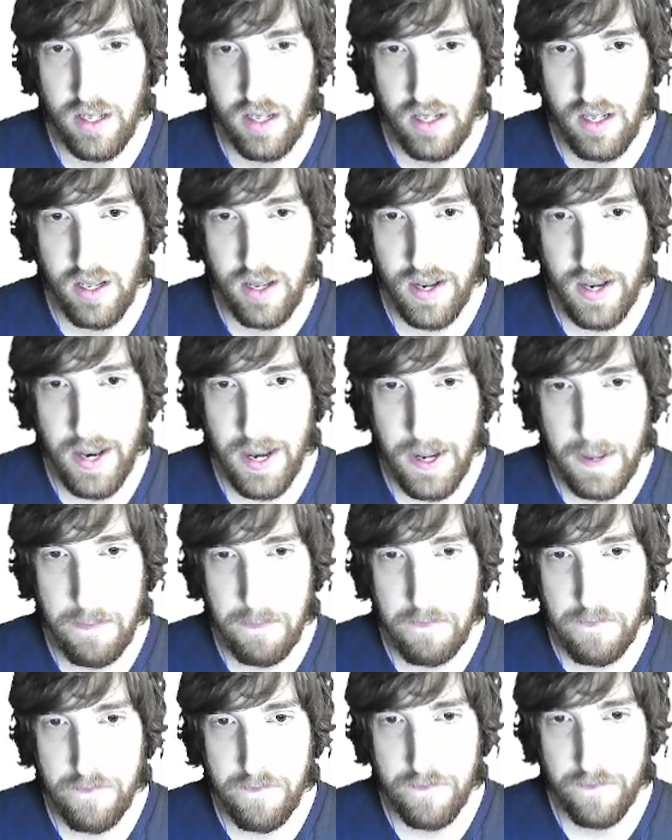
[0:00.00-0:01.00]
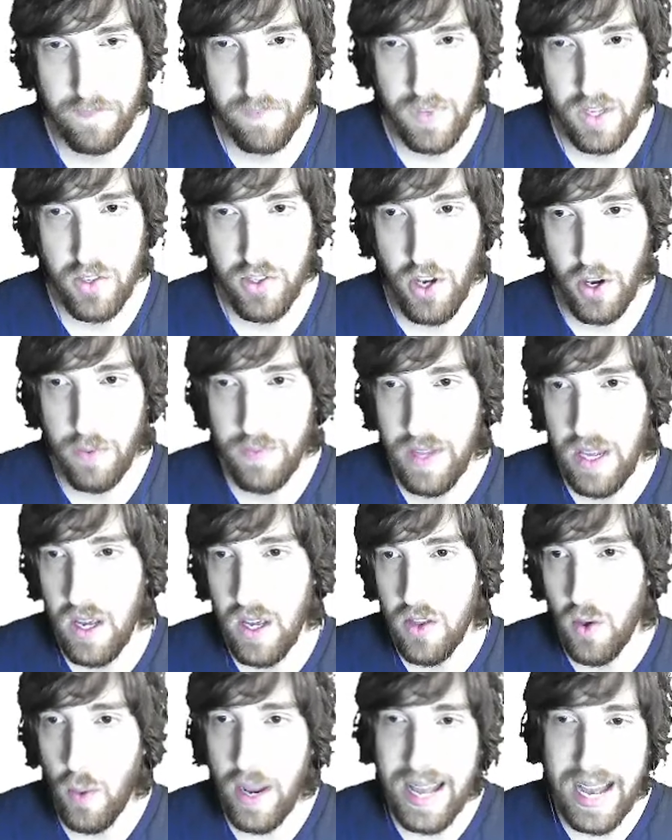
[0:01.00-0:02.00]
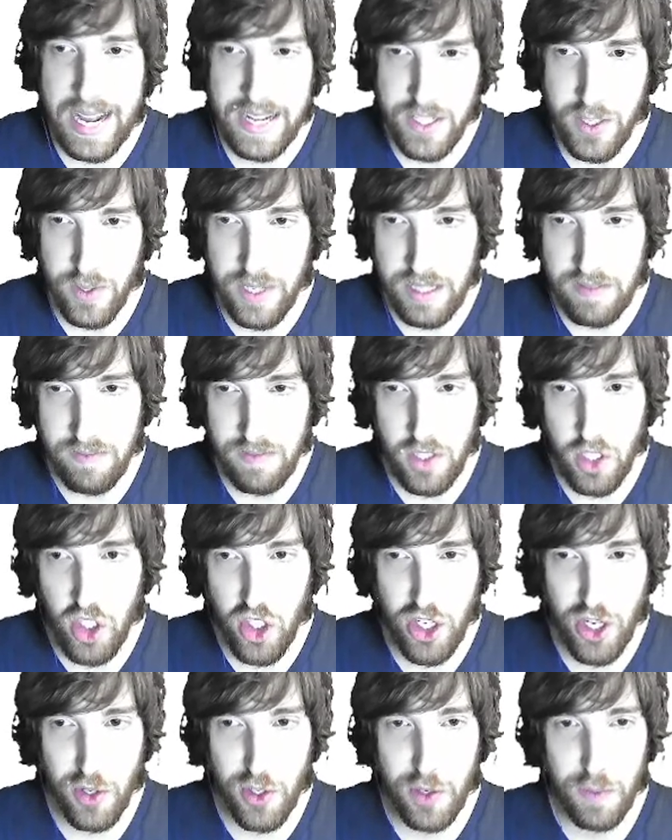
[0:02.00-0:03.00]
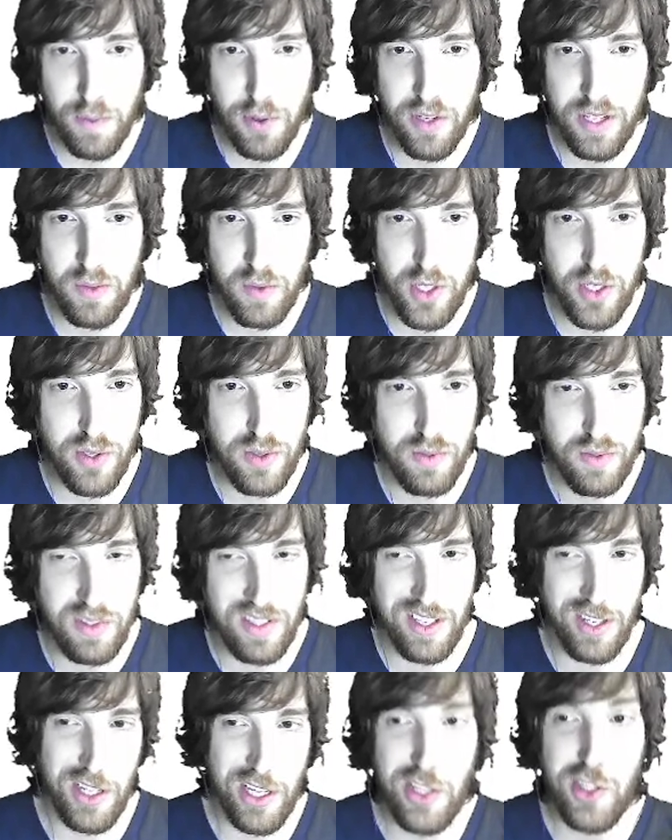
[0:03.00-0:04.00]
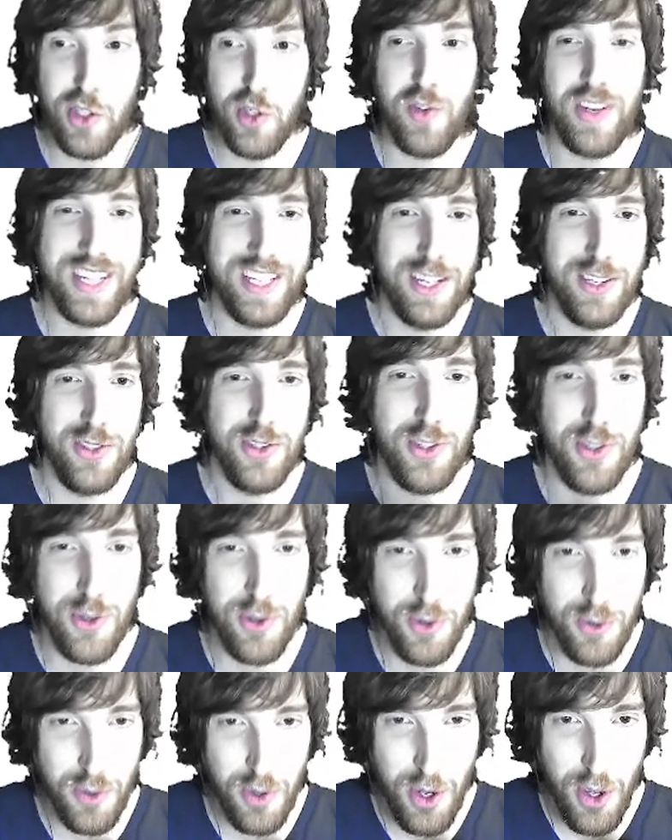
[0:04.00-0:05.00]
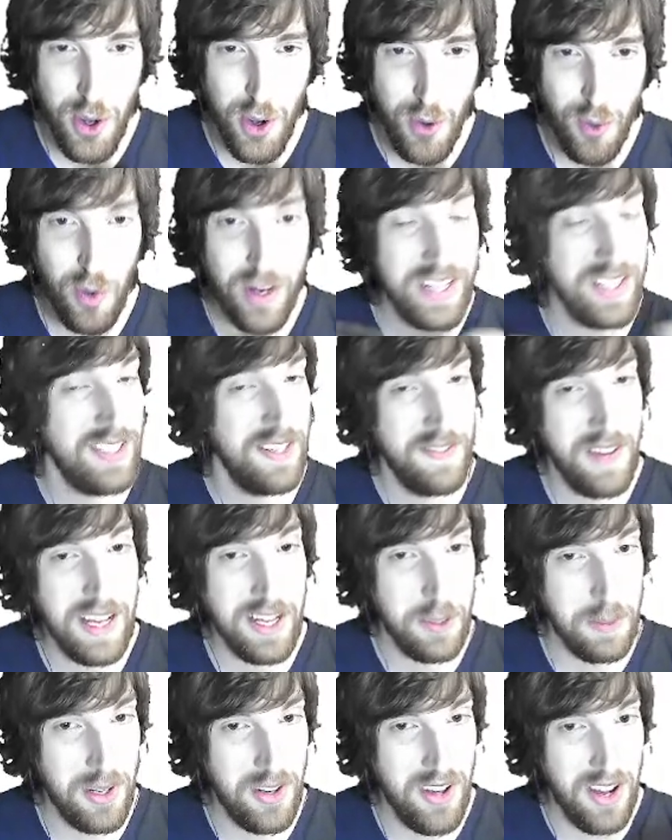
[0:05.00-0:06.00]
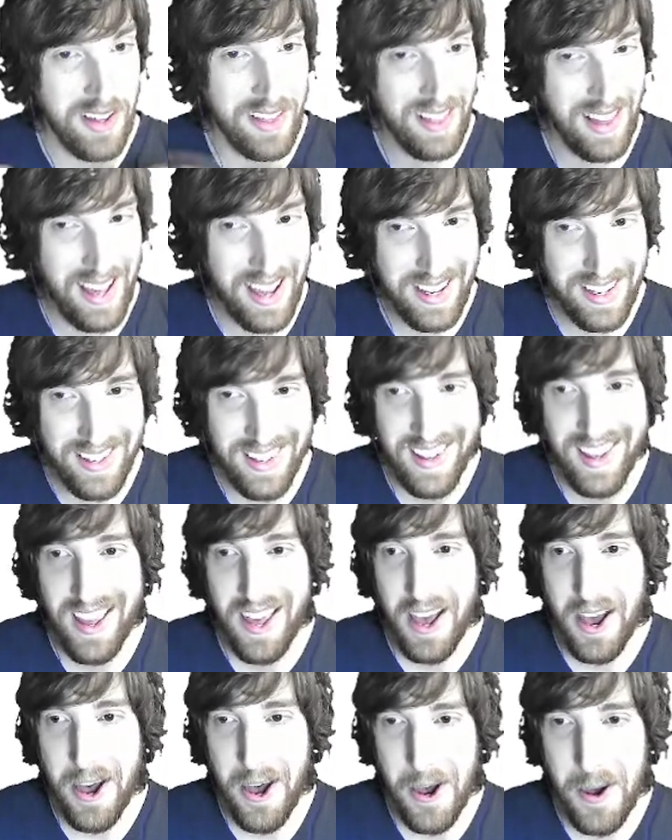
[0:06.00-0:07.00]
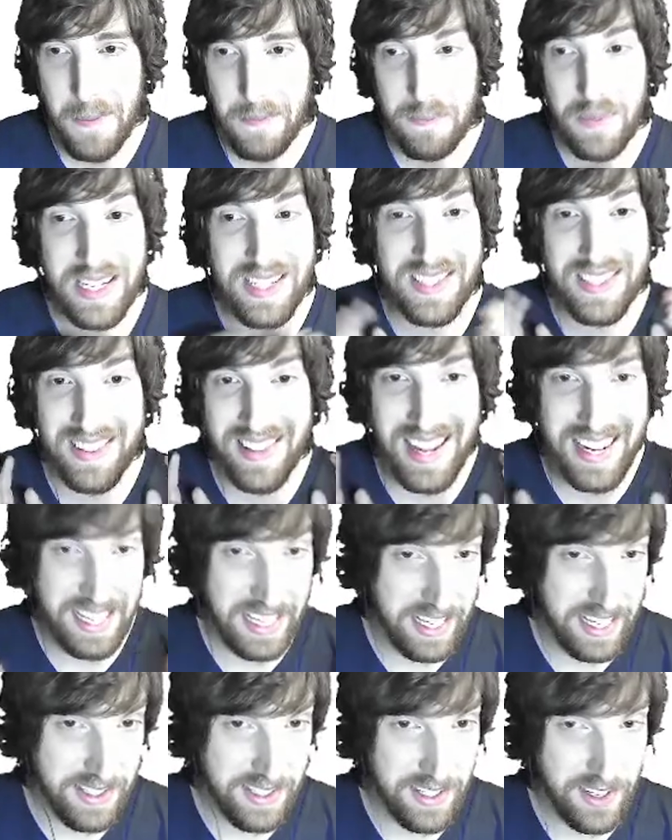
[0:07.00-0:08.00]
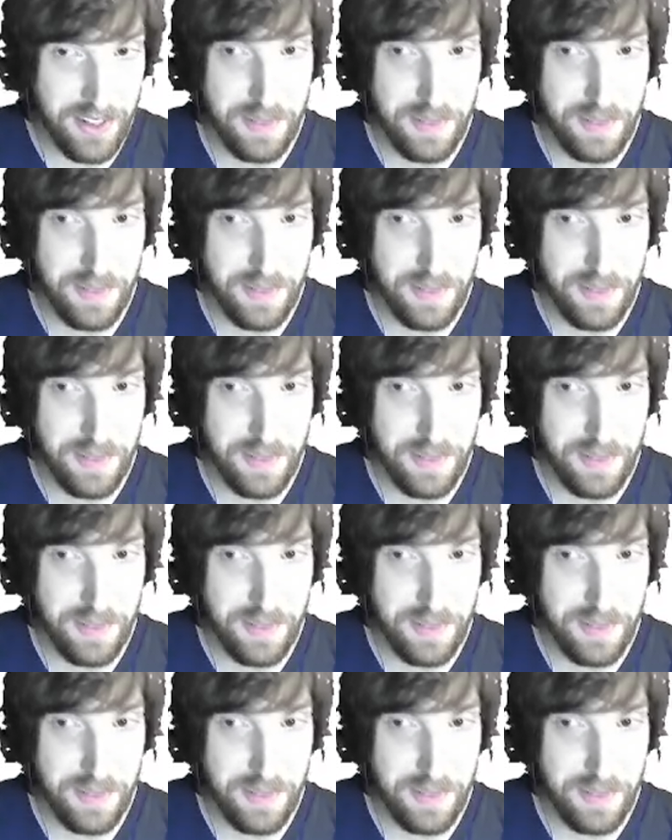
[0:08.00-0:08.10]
Um, so the way I do it, you know, you're pretty you know, constricted to what is available online, um, but it's a lot easier.